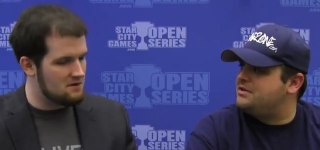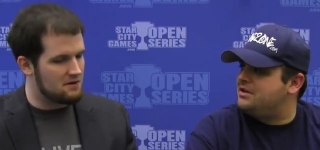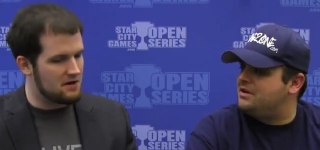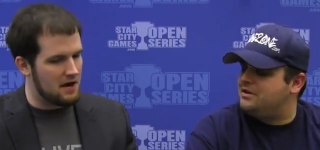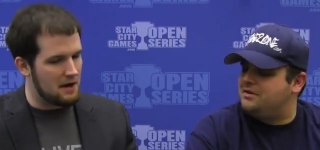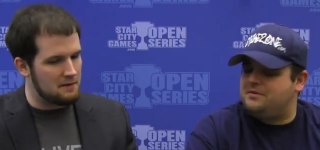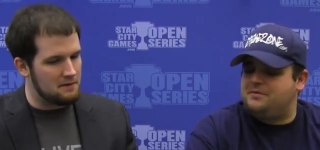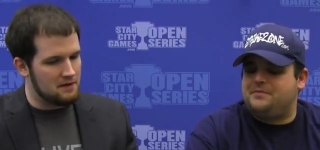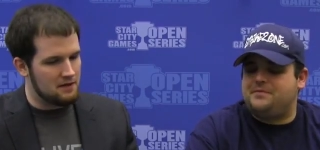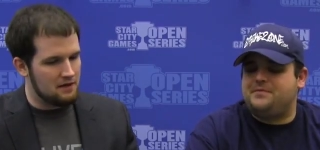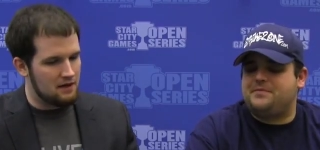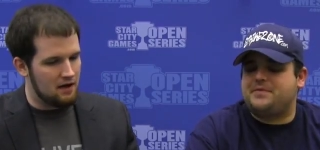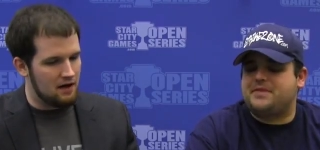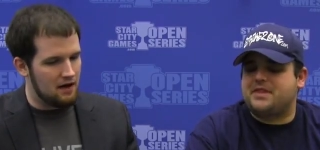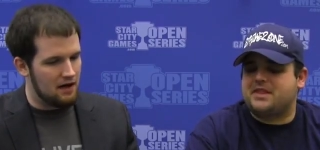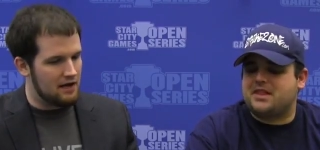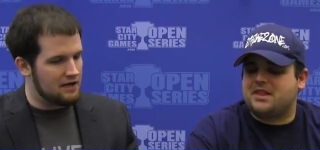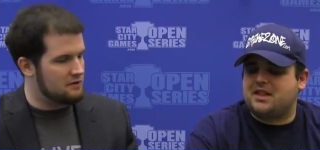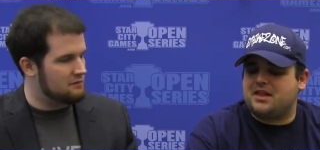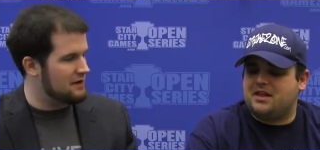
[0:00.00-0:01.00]
Speaker 1: Okay.
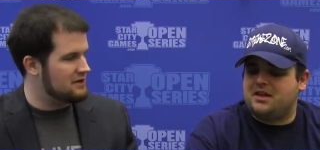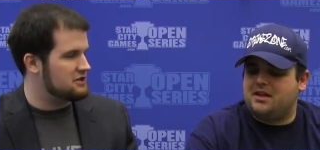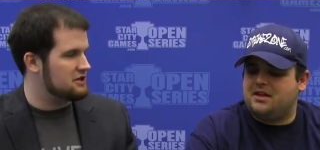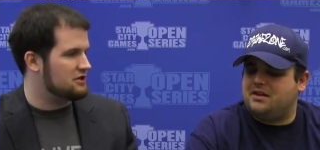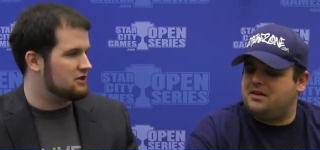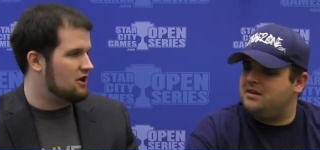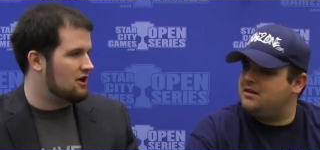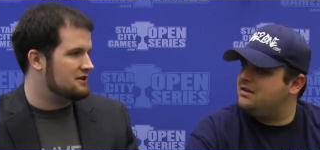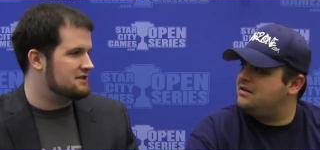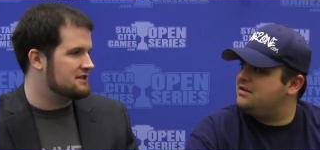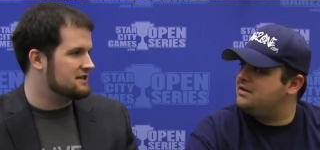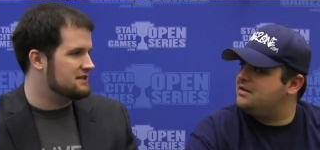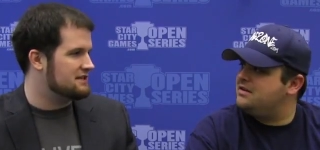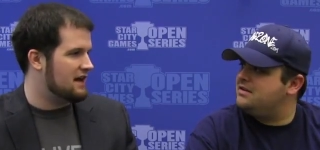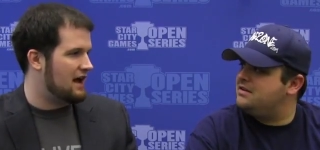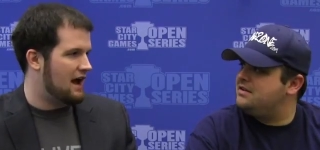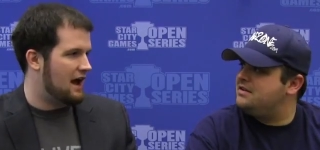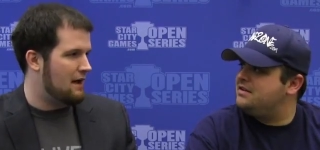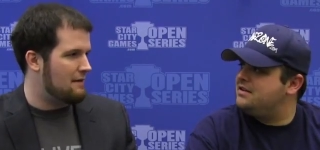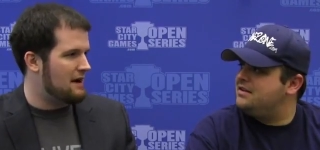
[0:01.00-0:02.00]
Uh, you mentioned
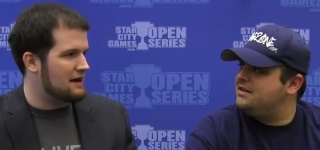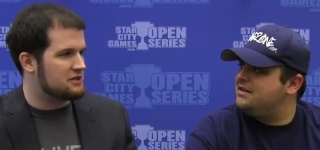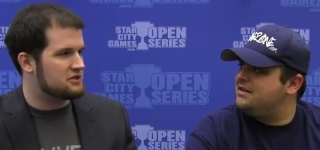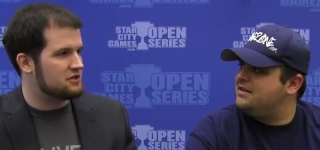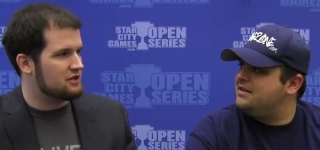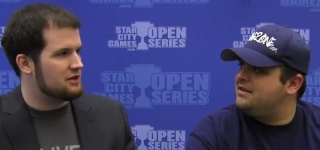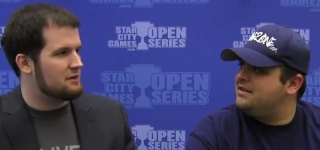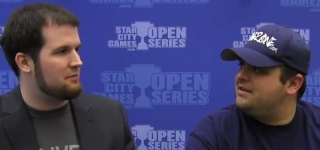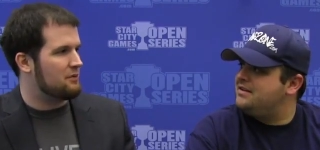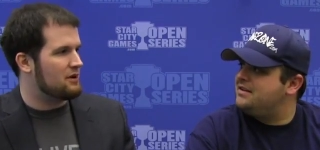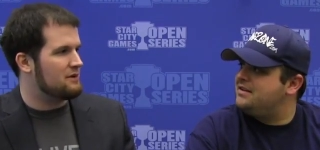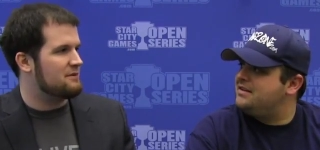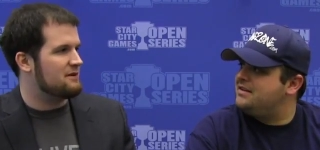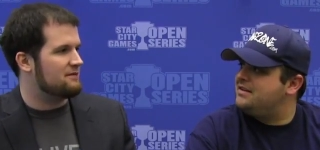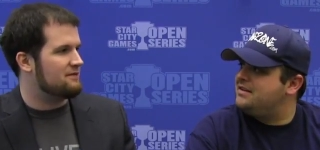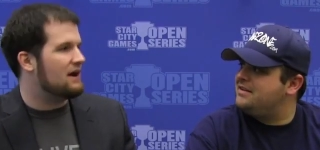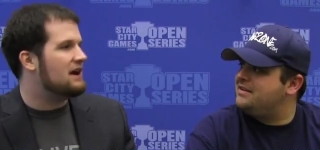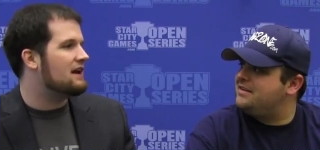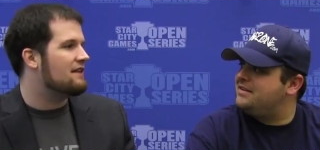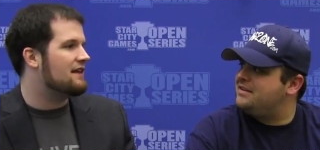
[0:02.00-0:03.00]
Thoughtseize. I'm actually a pretty
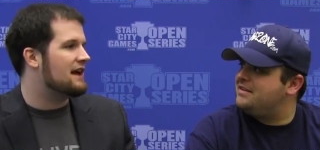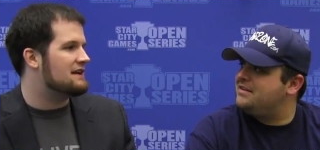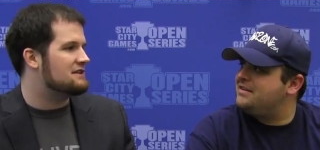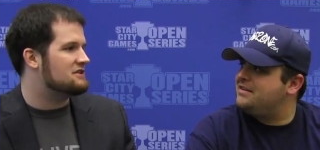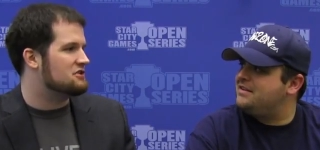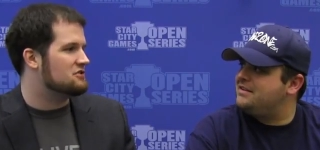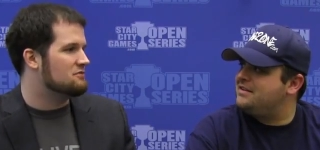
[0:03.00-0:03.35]
big fan of that